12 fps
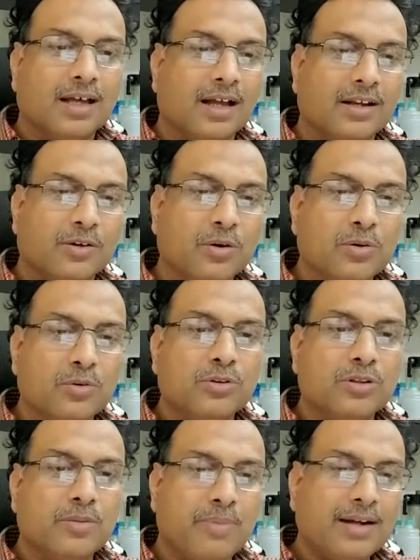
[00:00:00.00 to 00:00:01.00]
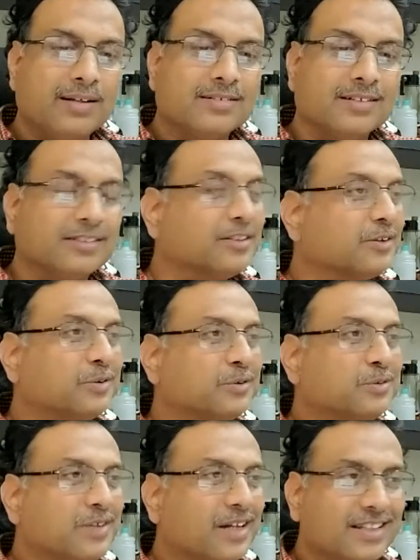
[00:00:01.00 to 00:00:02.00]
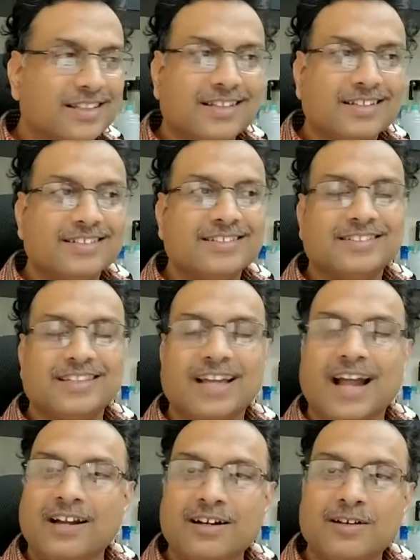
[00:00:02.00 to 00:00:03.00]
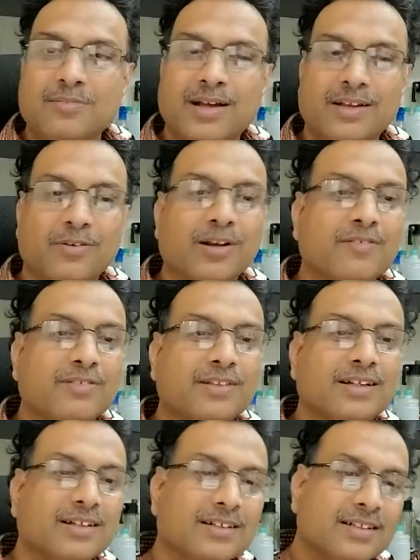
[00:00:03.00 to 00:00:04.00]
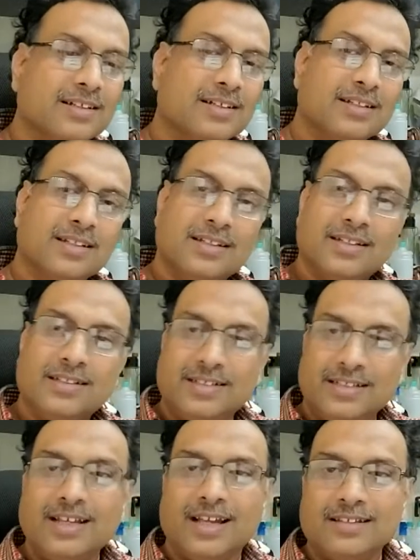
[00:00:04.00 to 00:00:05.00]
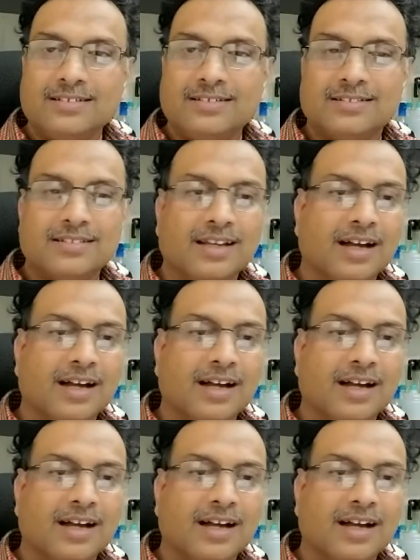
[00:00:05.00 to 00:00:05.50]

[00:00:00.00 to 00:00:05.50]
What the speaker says: I don't know the practice session 2. I think this is handled by one of the TAs.